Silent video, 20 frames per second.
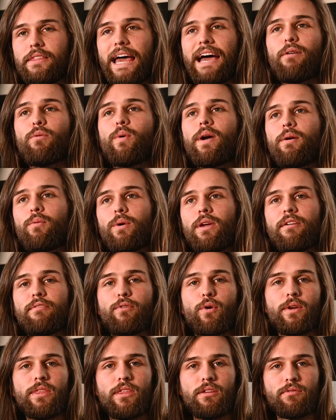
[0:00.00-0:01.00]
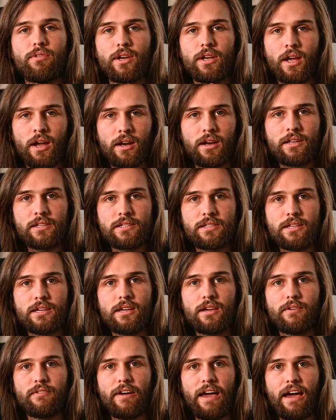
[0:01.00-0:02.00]
That way we avoid the
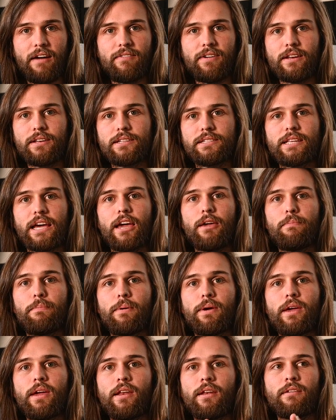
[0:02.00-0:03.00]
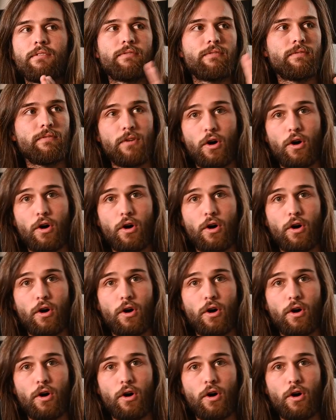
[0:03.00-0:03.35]
redundancy of having to type in